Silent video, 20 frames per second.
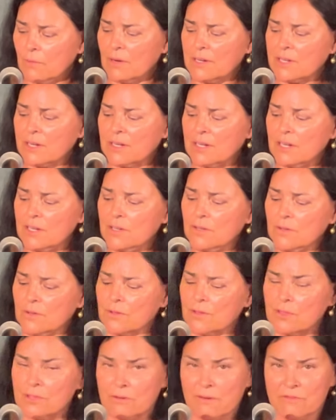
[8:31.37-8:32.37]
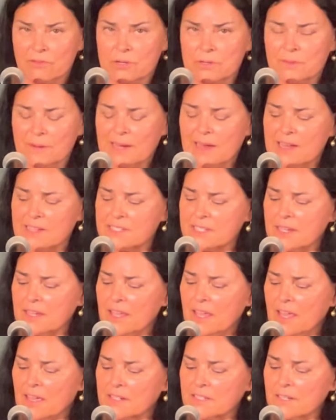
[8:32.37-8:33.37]
What can he do that the Reverend Mackenzie
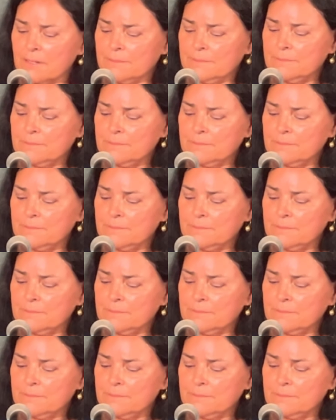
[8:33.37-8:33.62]
can't?